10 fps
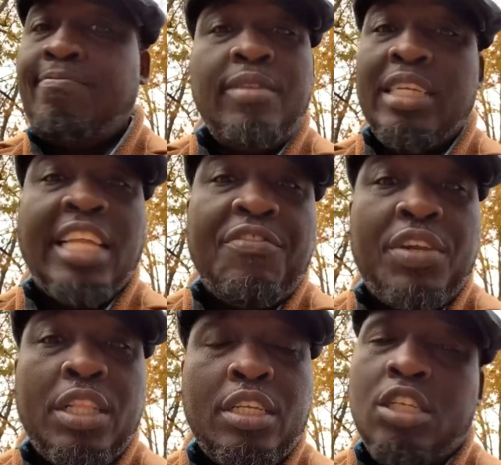
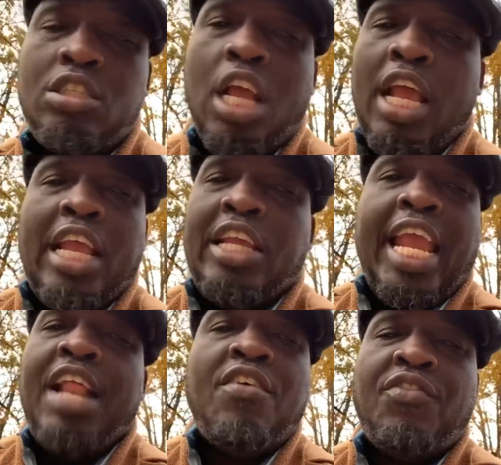Definitely. Just you
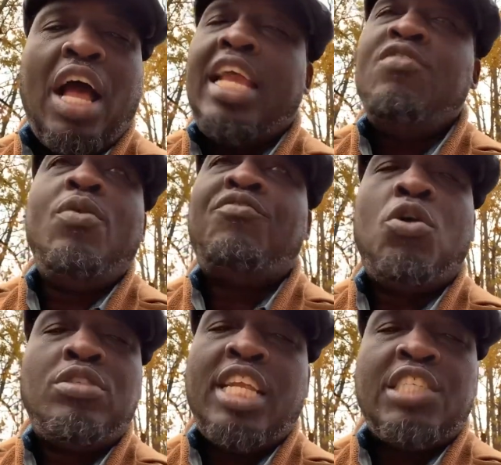can't have even when
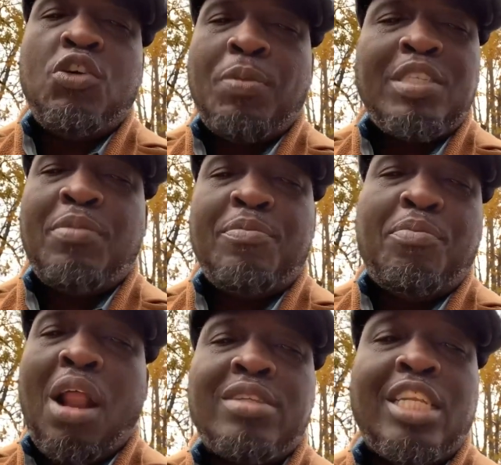folks say there's full spectrum
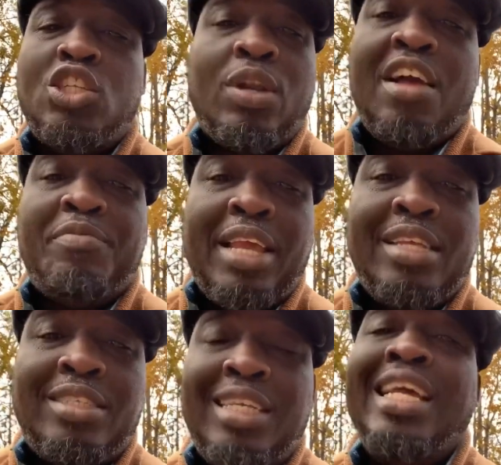products that don't have
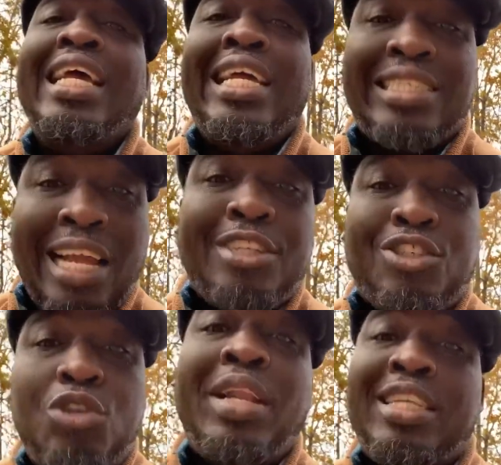THC, it's not
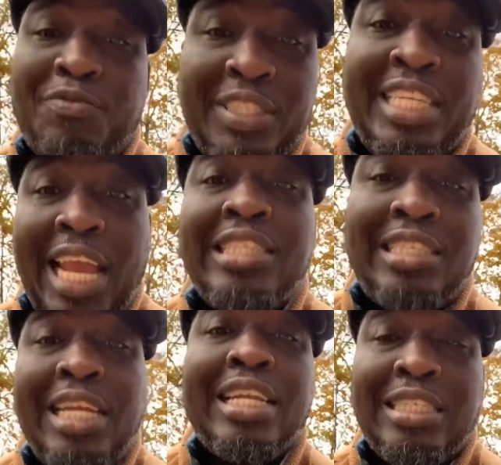true. It has
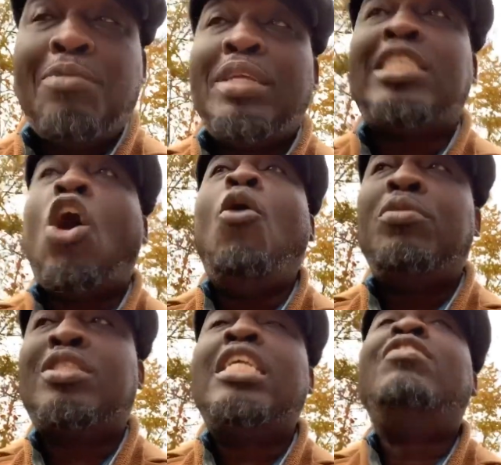THC in it. It's
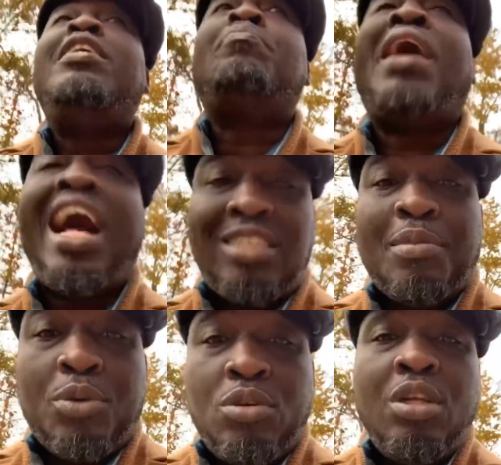almost literally
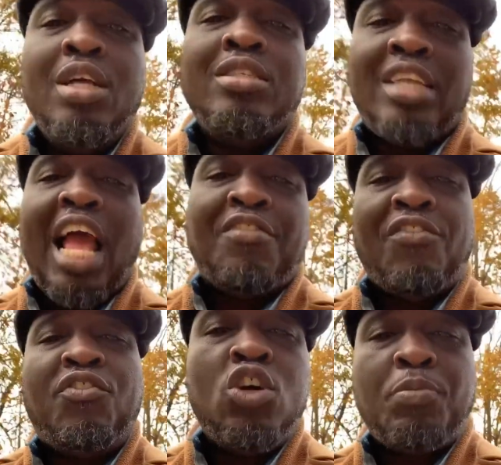impossible to have a
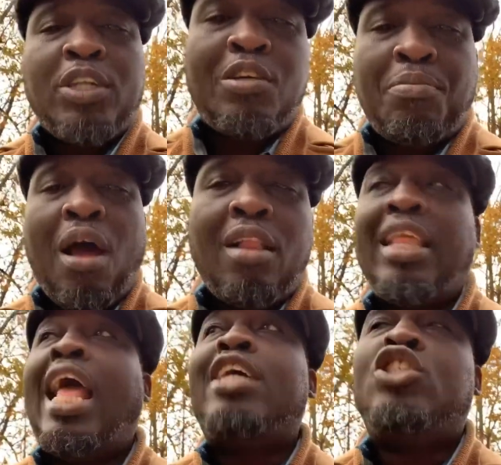full spectrum product
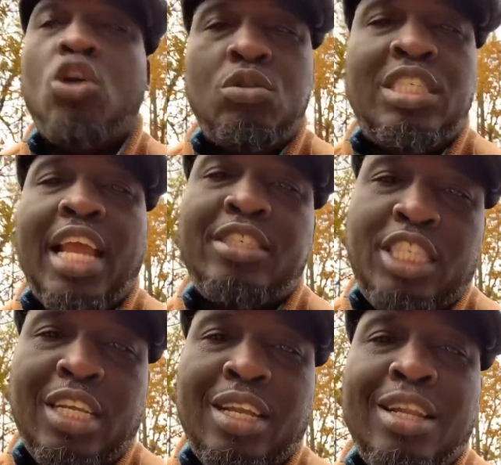that has no
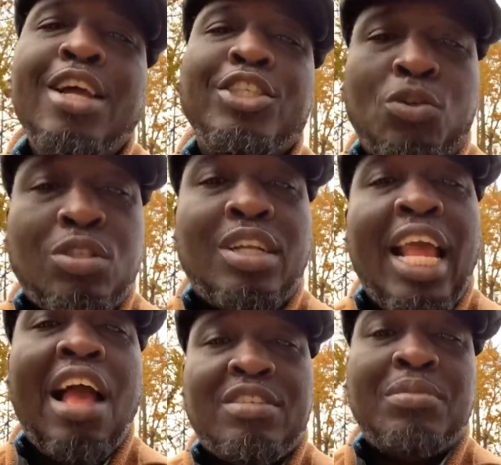THC in it. So it's going to
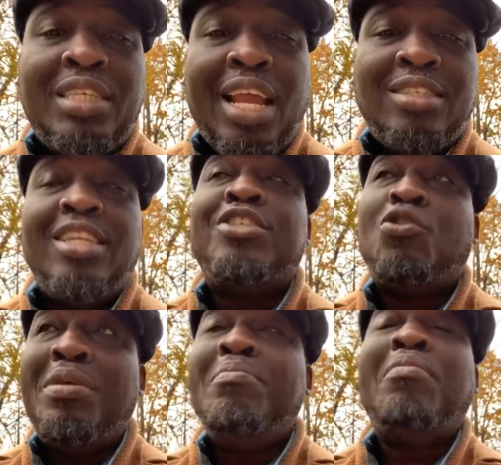have some THC in it. So
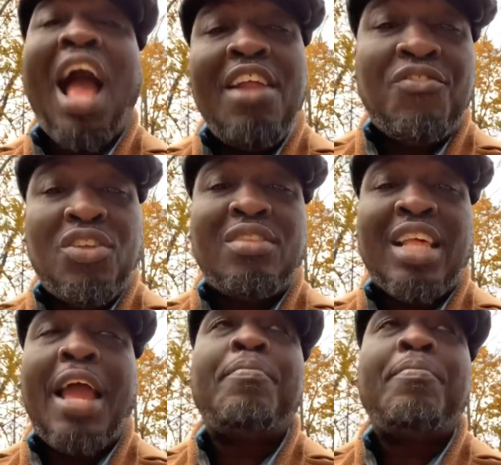be mindful of that.